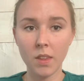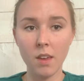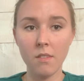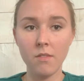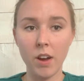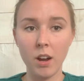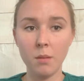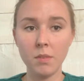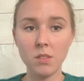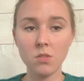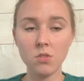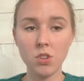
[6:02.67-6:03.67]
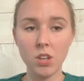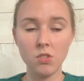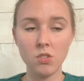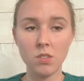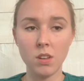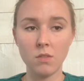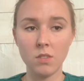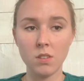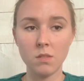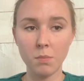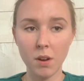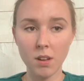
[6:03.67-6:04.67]
environmental changes in
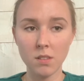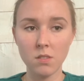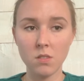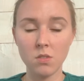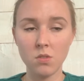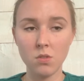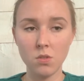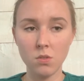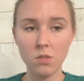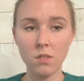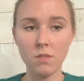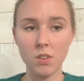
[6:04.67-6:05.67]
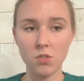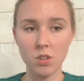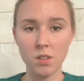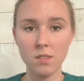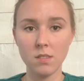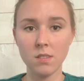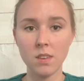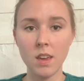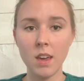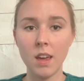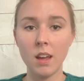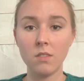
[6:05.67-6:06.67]
response to the visions,
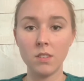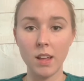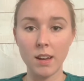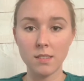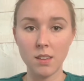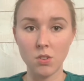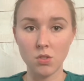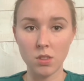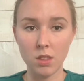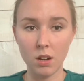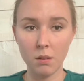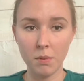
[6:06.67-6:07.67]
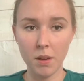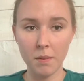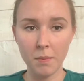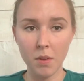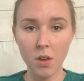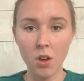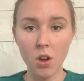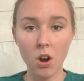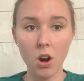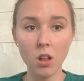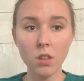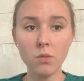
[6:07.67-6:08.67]
and relaxation therapy,
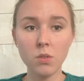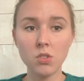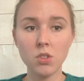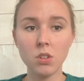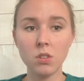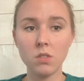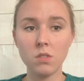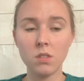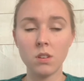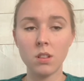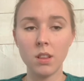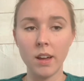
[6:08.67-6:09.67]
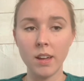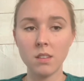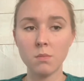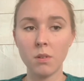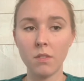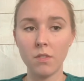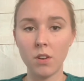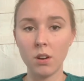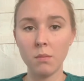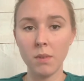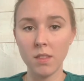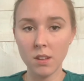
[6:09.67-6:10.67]
all of which includes the client's
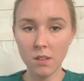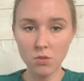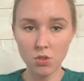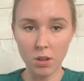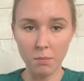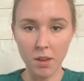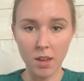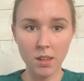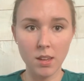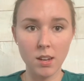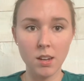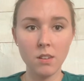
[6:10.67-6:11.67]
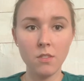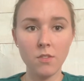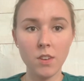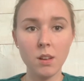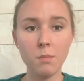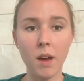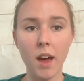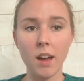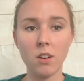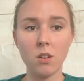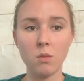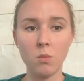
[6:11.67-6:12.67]
preferred method of treatment, getting
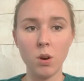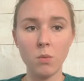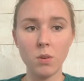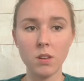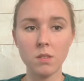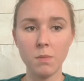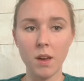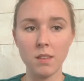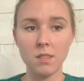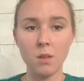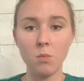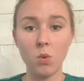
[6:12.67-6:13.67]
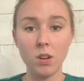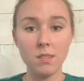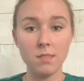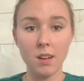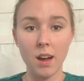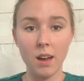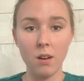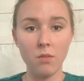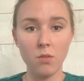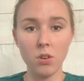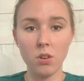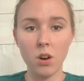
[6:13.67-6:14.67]
feedback on what works best and what is not
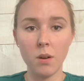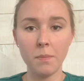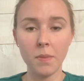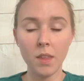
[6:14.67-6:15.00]
helpful at all.